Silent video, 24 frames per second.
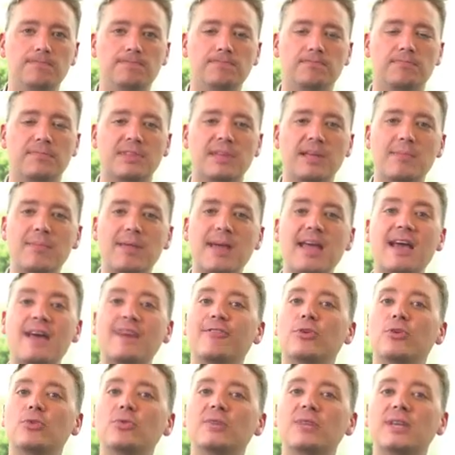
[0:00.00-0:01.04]
They may
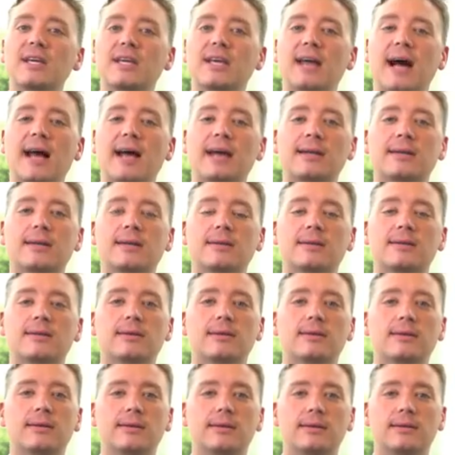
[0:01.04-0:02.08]
have only
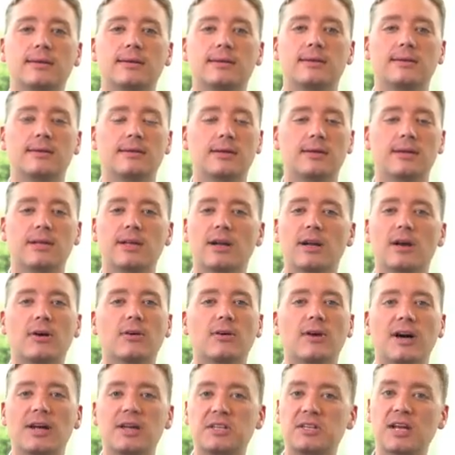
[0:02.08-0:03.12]
gotten
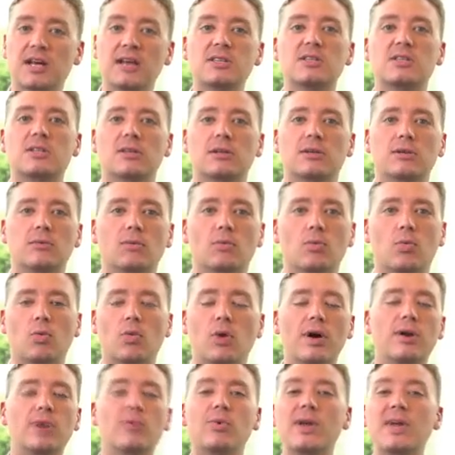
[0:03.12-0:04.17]
a dozen
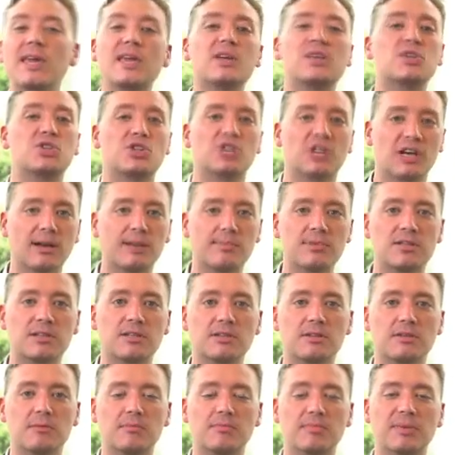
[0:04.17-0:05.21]
one-week
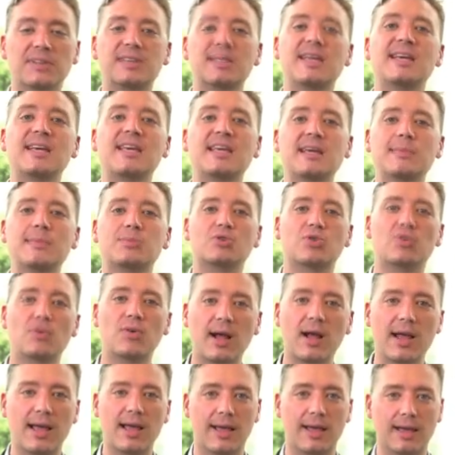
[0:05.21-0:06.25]
chips, but they keep
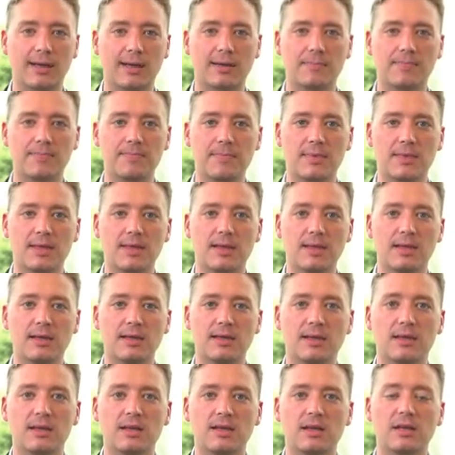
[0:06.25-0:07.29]
trying.
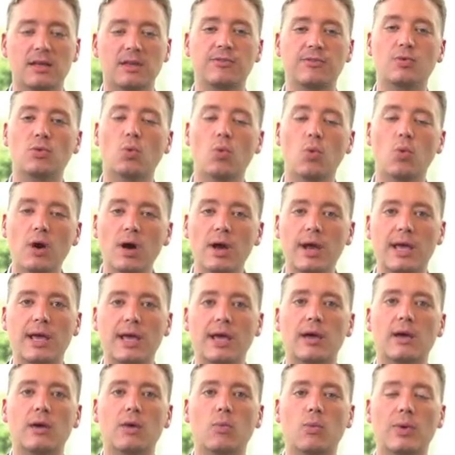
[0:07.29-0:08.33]
If you want
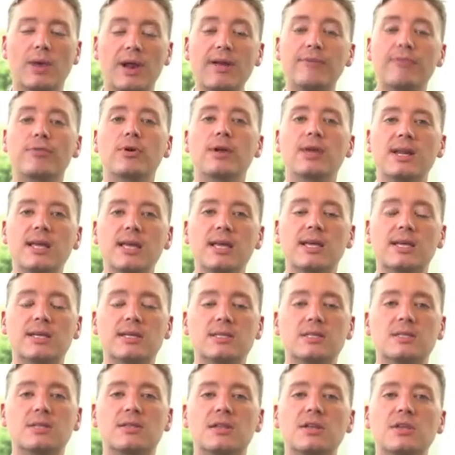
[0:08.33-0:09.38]
it, whatever it
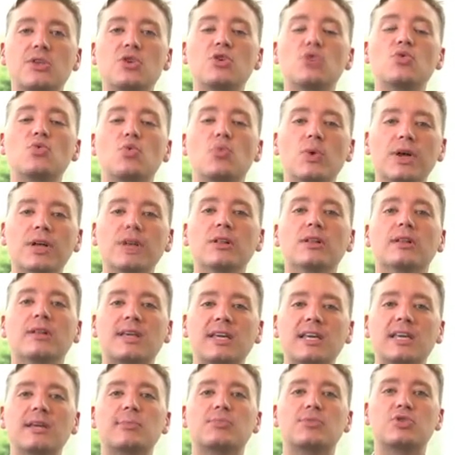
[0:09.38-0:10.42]
is, then you will
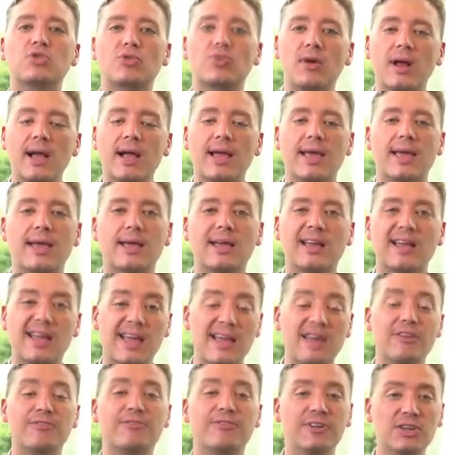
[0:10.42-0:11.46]
keep trying,
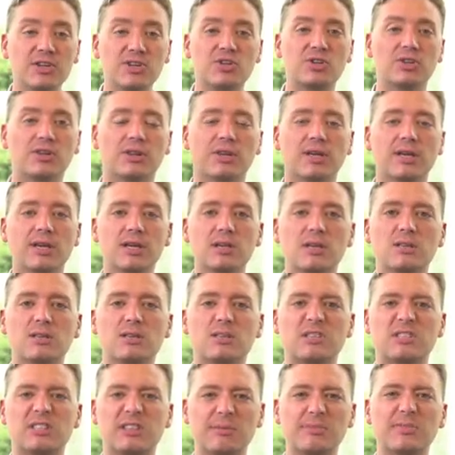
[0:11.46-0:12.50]
and eventually
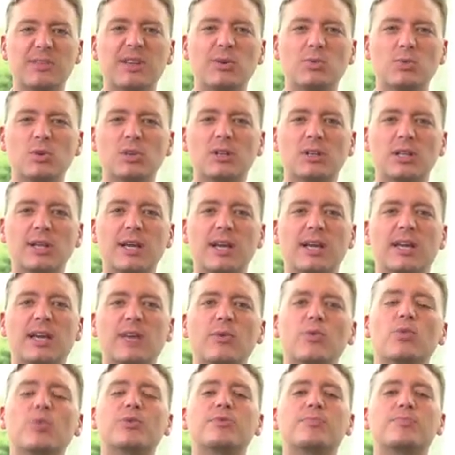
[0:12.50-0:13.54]
something will click.
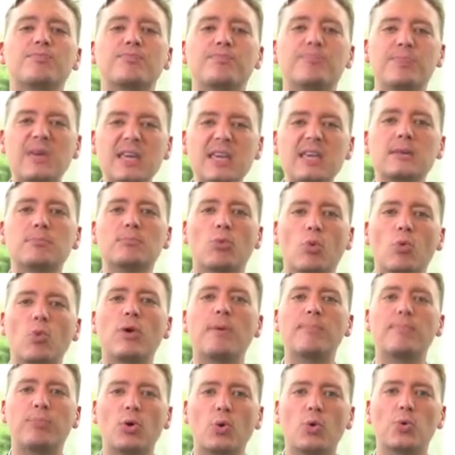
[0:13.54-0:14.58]
It will be more
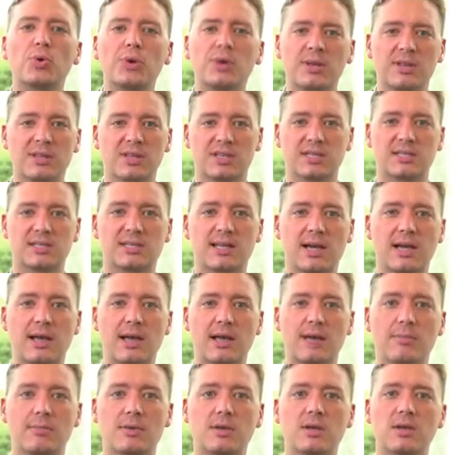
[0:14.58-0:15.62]
important this
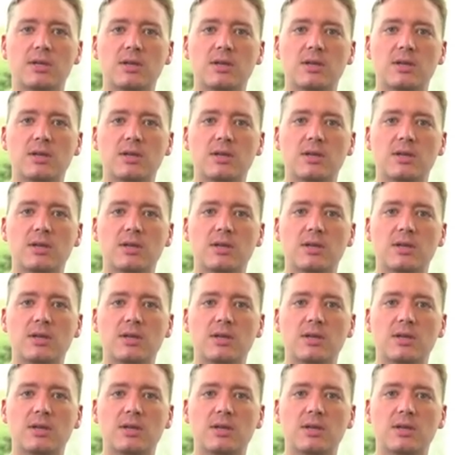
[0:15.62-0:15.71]
time.